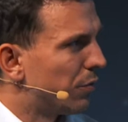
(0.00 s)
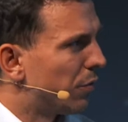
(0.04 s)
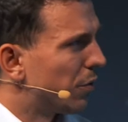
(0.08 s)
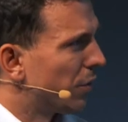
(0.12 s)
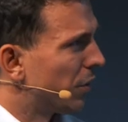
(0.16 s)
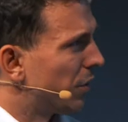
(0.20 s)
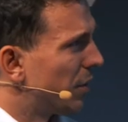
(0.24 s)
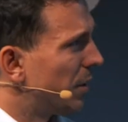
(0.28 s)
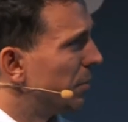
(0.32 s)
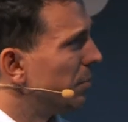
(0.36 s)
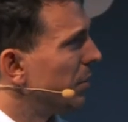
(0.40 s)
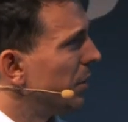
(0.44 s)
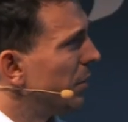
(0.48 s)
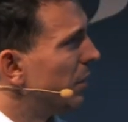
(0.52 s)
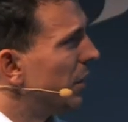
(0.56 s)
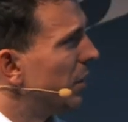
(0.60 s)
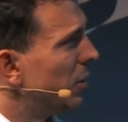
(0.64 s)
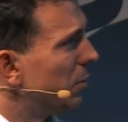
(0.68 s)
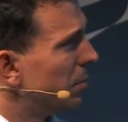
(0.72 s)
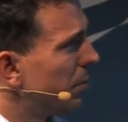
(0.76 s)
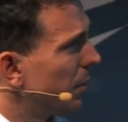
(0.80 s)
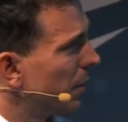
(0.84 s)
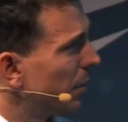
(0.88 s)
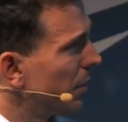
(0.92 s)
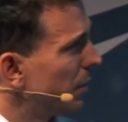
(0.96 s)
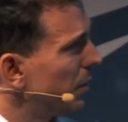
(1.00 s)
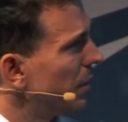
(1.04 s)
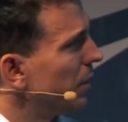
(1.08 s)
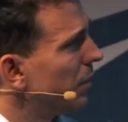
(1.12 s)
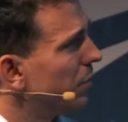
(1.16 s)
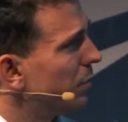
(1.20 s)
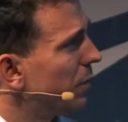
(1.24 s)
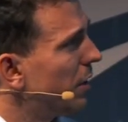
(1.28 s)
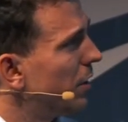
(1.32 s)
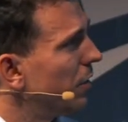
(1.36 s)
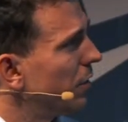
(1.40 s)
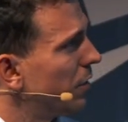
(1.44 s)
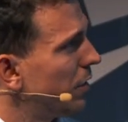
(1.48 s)
for some developers, as
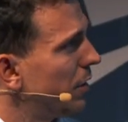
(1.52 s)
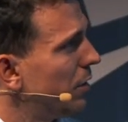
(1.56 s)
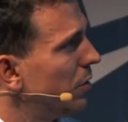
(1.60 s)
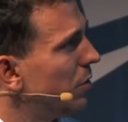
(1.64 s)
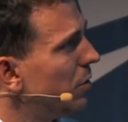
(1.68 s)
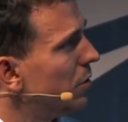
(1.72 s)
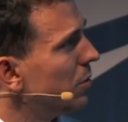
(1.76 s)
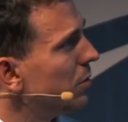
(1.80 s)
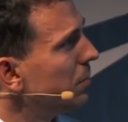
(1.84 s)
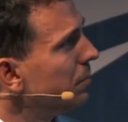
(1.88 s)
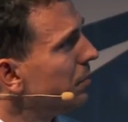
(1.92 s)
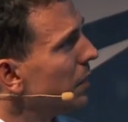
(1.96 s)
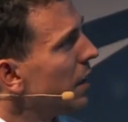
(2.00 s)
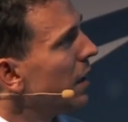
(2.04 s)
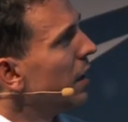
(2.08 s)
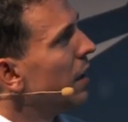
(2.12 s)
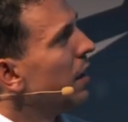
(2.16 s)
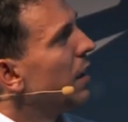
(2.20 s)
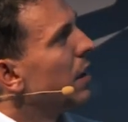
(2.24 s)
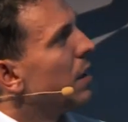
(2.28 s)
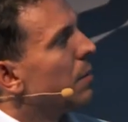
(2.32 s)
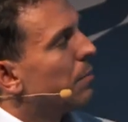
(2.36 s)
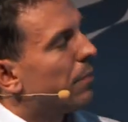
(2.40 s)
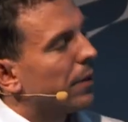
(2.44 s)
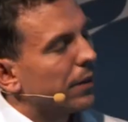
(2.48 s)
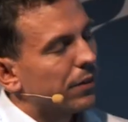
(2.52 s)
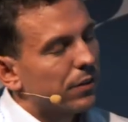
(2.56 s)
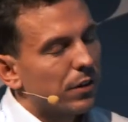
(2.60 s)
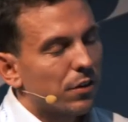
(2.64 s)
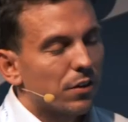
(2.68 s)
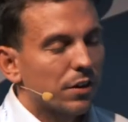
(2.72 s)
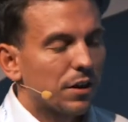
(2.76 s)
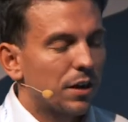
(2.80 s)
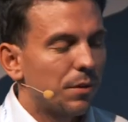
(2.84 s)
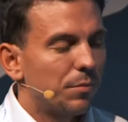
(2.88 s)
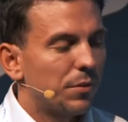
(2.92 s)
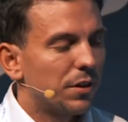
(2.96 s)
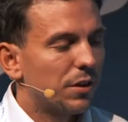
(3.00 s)
far as I know, but
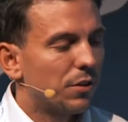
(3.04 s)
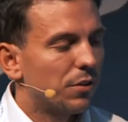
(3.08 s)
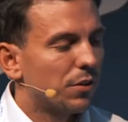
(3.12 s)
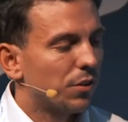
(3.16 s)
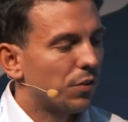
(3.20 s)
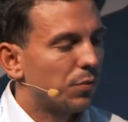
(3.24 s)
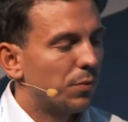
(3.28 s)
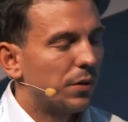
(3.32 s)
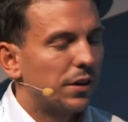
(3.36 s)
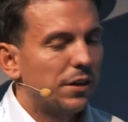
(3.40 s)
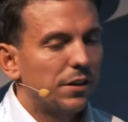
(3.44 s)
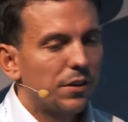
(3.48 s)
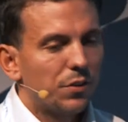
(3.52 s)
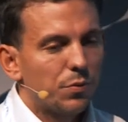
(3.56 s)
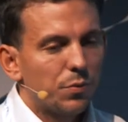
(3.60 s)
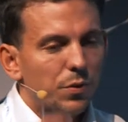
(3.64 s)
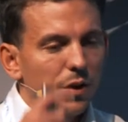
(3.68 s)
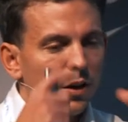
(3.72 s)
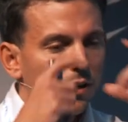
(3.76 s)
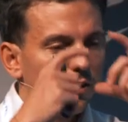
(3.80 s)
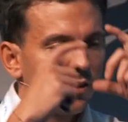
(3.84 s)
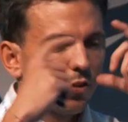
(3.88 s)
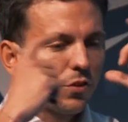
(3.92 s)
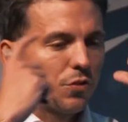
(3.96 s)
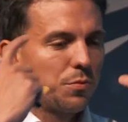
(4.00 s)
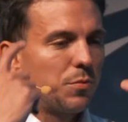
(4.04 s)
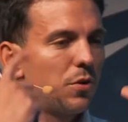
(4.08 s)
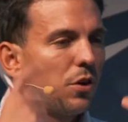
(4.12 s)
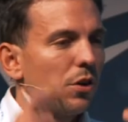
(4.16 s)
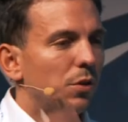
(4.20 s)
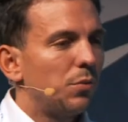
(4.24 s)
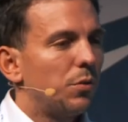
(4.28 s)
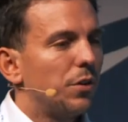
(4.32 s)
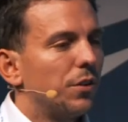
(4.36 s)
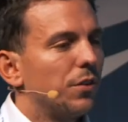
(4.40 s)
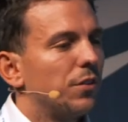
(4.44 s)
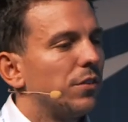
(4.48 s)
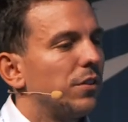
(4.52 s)
they're coming out as well. These were the small
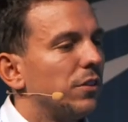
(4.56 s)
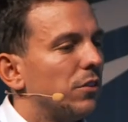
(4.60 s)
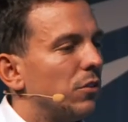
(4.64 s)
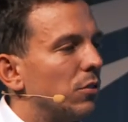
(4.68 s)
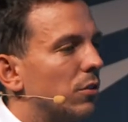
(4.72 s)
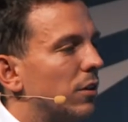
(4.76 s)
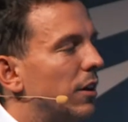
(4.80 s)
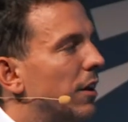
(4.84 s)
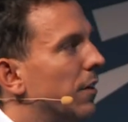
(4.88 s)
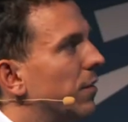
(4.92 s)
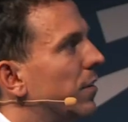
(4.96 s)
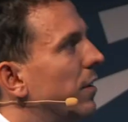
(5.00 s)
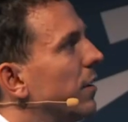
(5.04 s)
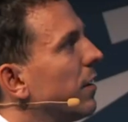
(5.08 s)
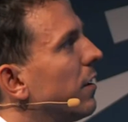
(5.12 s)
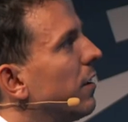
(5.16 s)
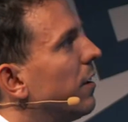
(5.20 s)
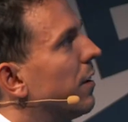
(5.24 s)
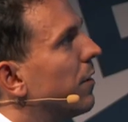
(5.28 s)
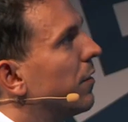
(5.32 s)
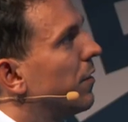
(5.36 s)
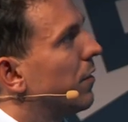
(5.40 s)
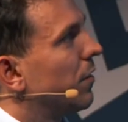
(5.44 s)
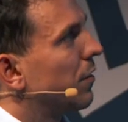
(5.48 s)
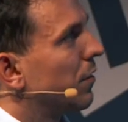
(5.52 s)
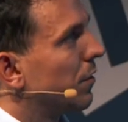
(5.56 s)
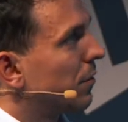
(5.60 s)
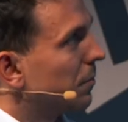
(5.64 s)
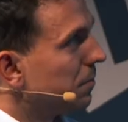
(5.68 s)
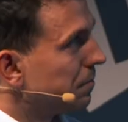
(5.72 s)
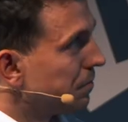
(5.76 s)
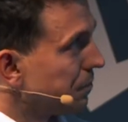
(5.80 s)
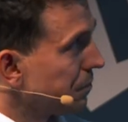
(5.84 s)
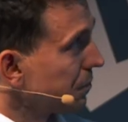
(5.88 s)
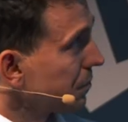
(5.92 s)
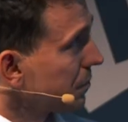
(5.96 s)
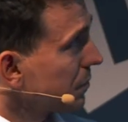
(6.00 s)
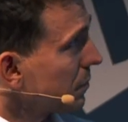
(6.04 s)
ones that look like sunglasses.
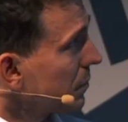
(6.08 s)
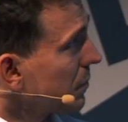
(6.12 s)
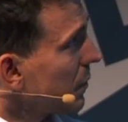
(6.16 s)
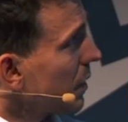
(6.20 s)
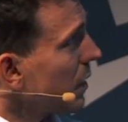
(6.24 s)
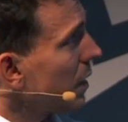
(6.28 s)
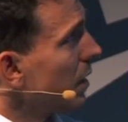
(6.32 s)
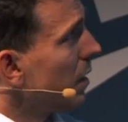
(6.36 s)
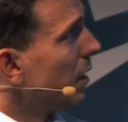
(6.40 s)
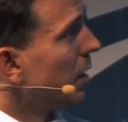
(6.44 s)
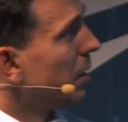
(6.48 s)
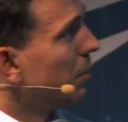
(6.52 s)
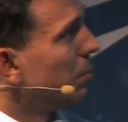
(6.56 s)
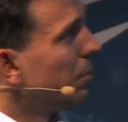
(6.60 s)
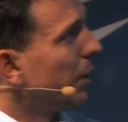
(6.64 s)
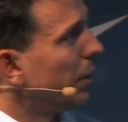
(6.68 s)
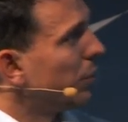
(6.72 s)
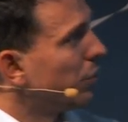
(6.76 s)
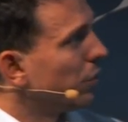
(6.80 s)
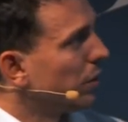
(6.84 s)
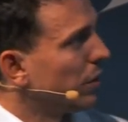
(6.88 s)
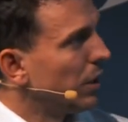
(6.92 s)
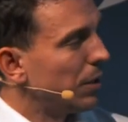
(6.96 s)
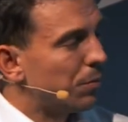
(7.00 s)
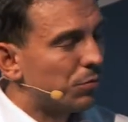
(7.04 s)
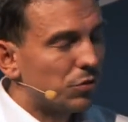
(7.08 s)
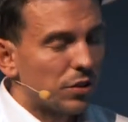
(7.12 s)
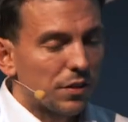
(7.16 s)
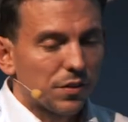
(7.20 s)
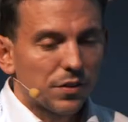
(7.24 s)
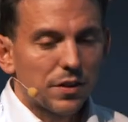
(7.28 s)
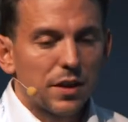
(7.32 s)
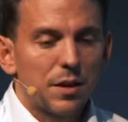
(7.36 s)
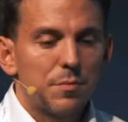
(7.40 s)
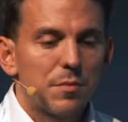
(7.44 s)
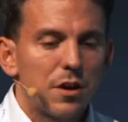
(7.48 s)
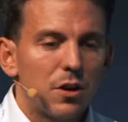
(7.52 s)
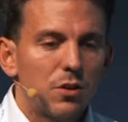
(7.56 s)
Magic Leap just
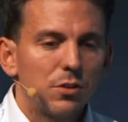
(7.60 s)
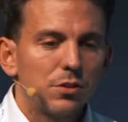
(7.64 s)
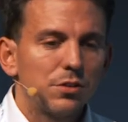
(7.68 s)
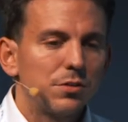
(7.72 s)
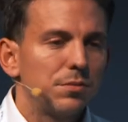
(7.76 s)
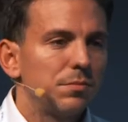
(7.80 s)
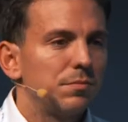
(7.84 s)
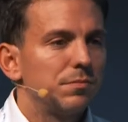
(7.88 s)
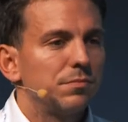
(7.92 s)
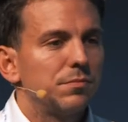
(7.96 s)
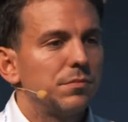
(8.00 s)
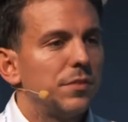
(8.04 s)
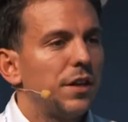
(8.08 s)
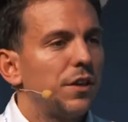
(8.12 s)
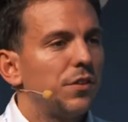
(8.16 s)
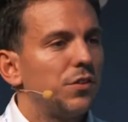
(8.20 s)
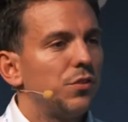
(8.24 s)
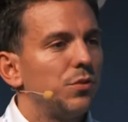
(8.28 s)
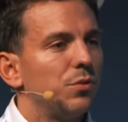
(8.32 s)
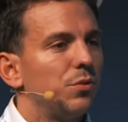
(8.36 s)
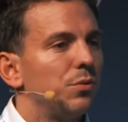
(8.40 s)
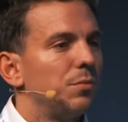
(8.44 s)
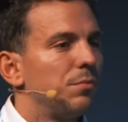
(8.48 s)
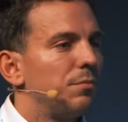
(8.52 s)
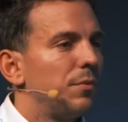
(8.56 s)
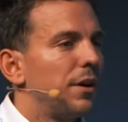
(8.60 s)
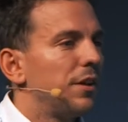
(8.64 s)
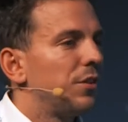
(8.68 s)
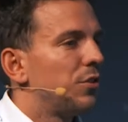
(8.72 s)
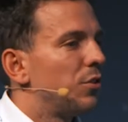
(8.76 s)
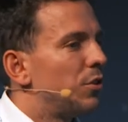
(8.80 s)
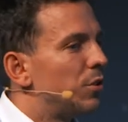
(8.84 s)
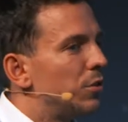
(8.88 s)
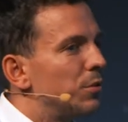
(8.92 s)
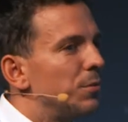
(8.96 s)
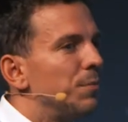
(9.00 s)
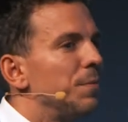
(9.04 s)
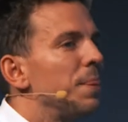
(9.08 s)
came out, as you might
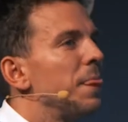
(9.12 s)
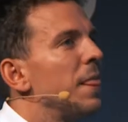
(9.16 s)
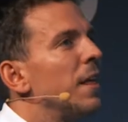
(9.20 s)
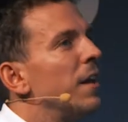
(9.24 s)
know.